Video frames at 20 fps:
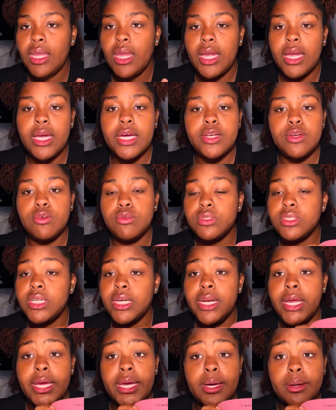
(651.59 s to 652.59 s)
It does the
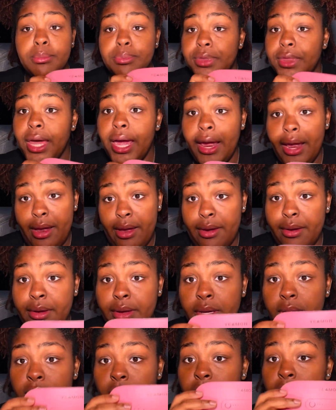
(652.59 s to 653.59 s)
damn thing.
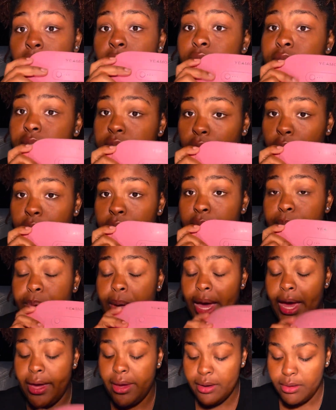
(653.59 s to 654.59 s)
So heat
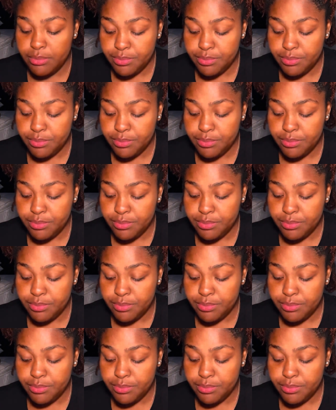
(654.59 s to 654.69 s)
pad.